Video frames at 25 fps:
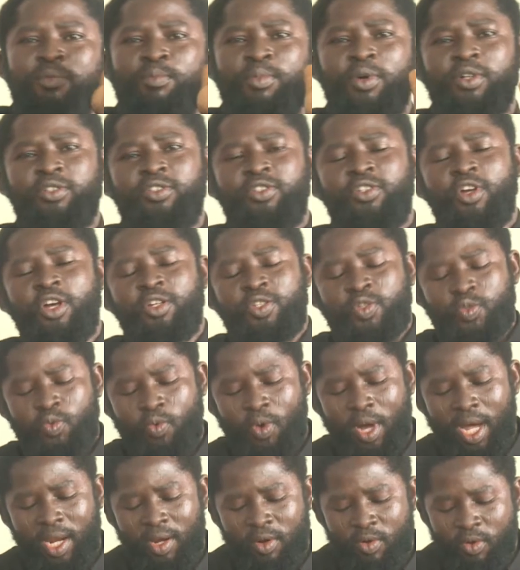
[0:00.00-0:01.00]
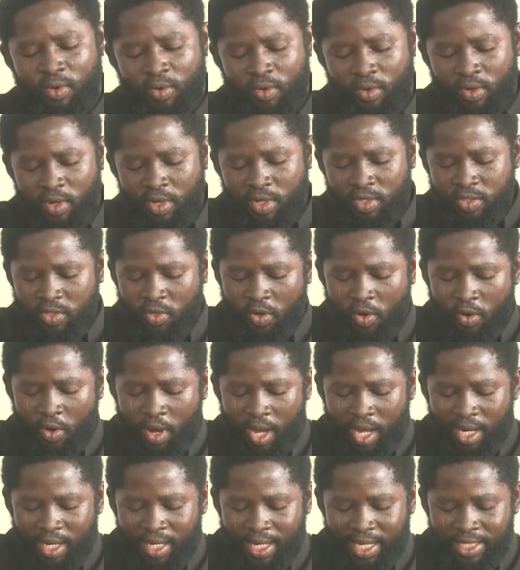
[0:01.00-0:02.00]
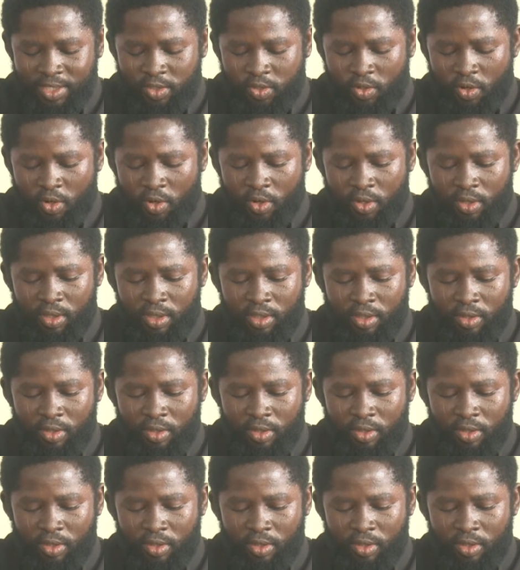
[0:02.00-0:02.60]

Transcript: But just one look. So that's so